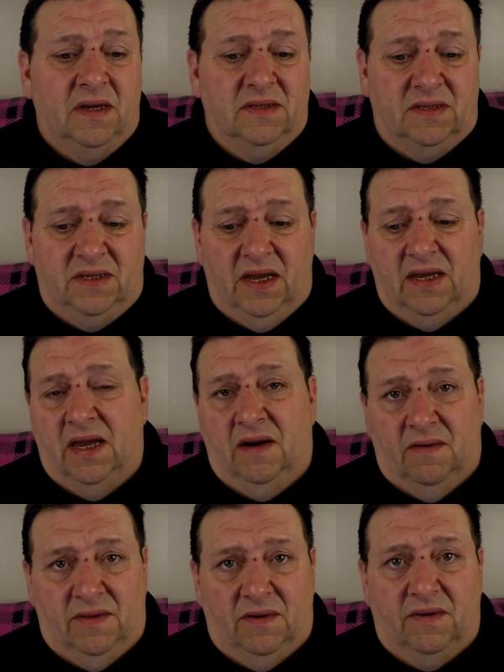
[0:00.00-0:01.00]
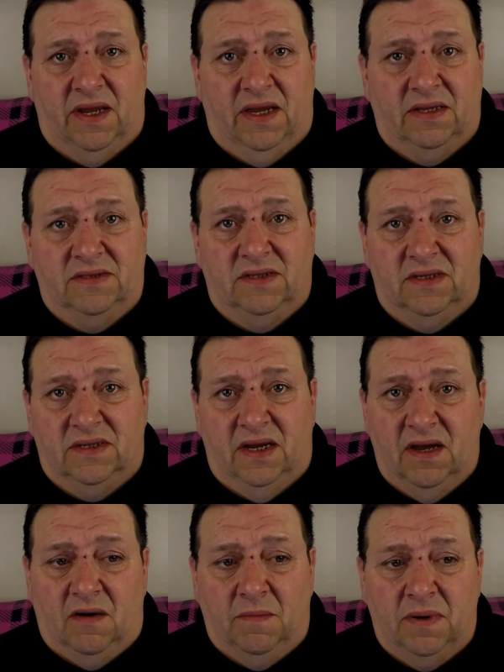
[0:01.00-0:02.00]
to take care of their needs and to
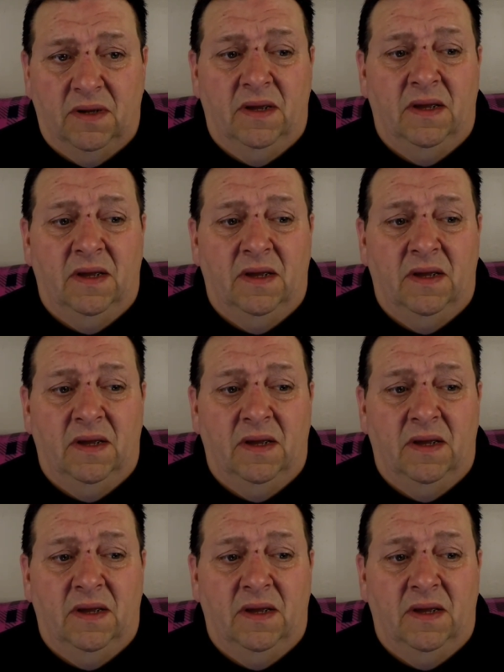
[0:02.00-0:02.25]
help,